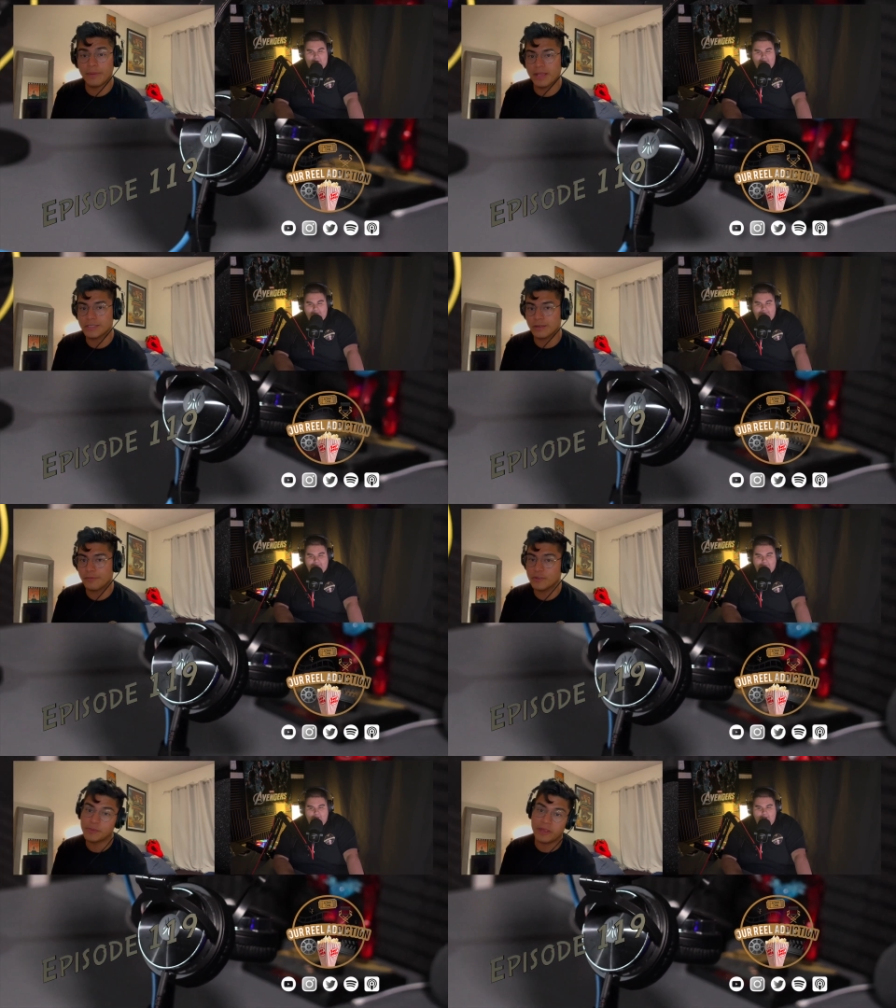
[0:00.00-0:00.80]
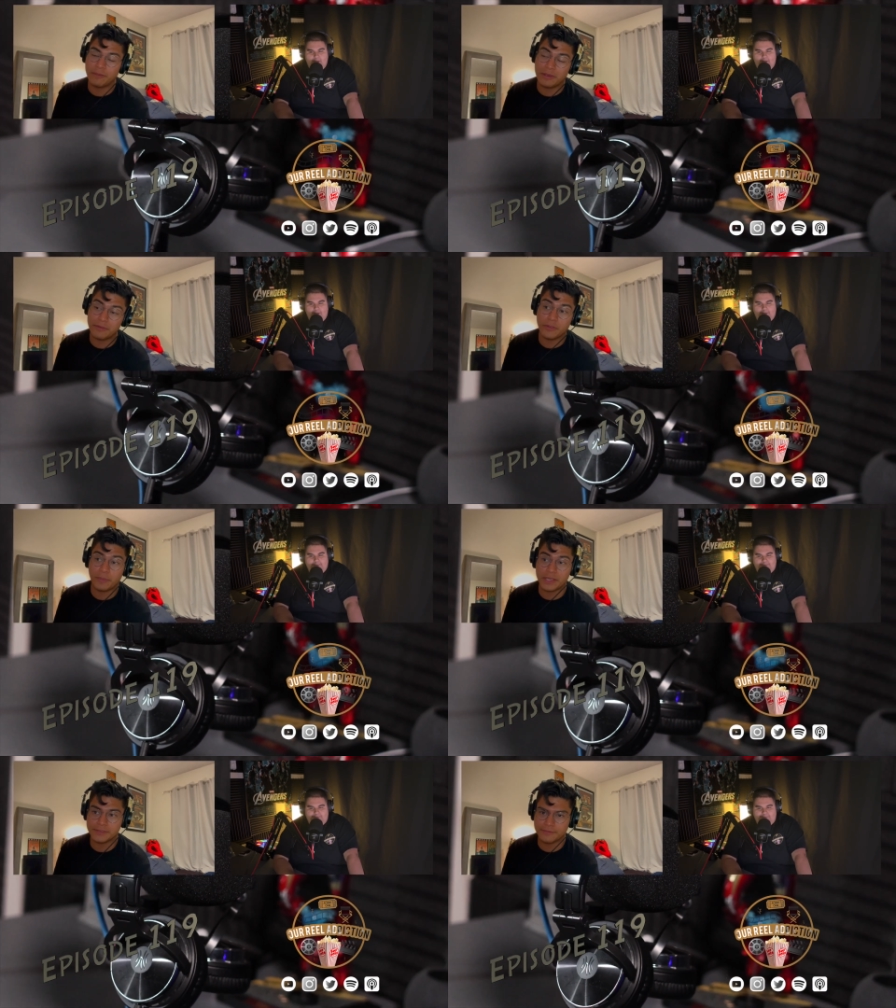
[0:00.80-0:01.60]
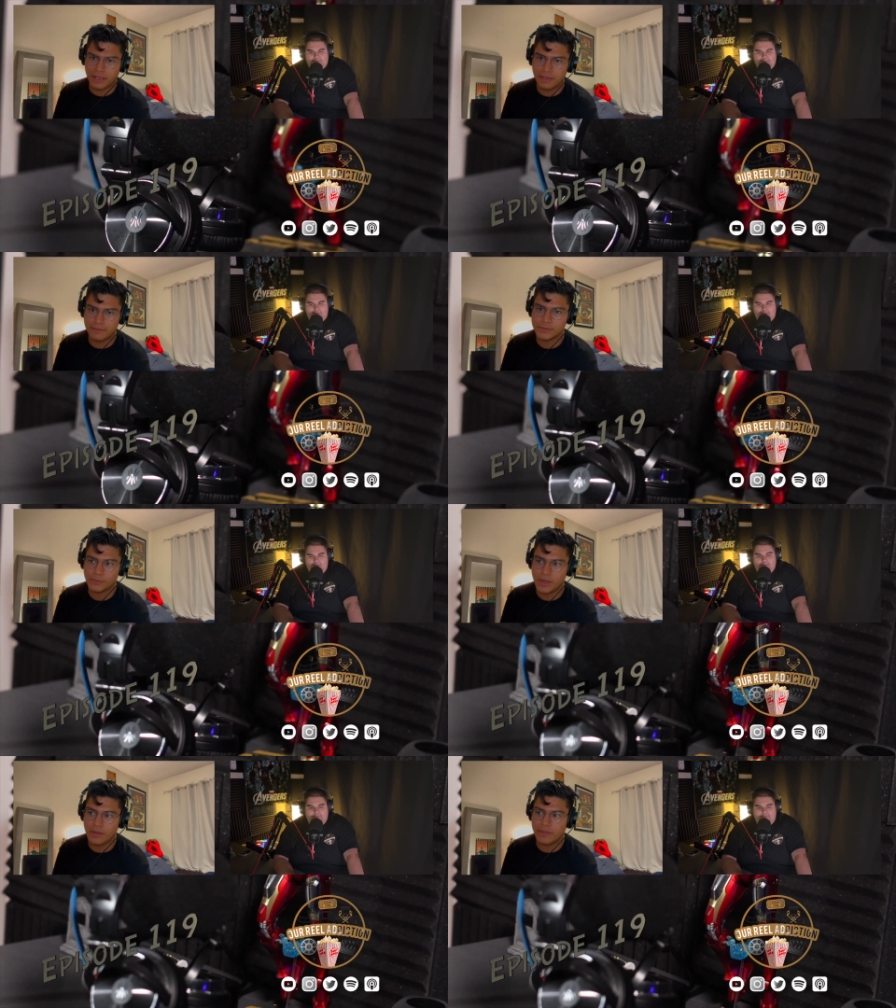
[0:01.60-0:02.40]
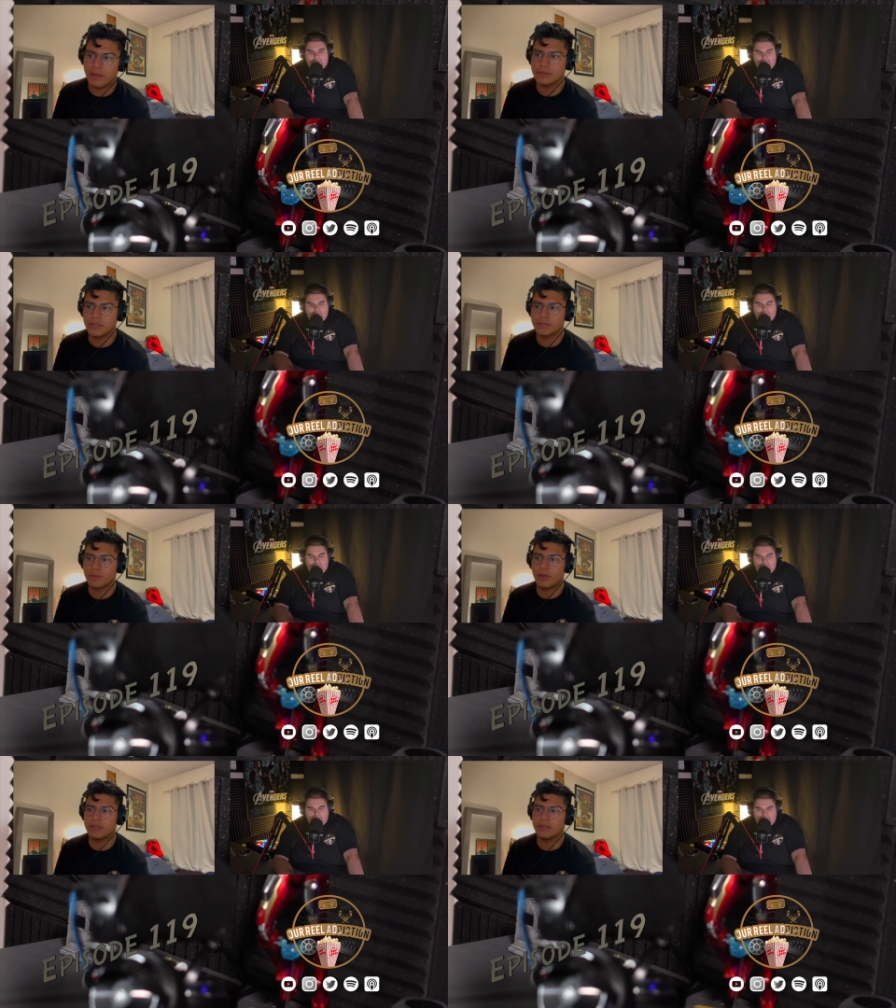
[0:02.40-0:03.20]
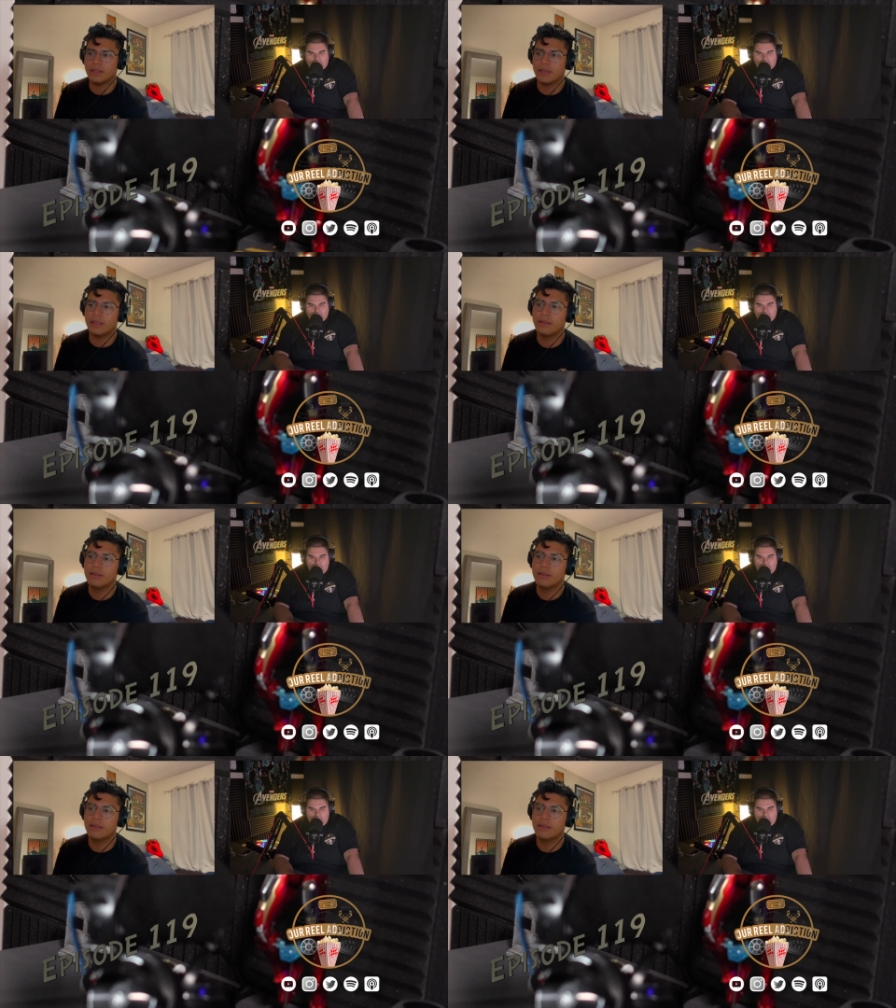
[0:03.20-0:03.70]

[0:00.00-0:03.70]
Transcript: remaster for Spider-Man for the PS5 as well. That was also brought into light.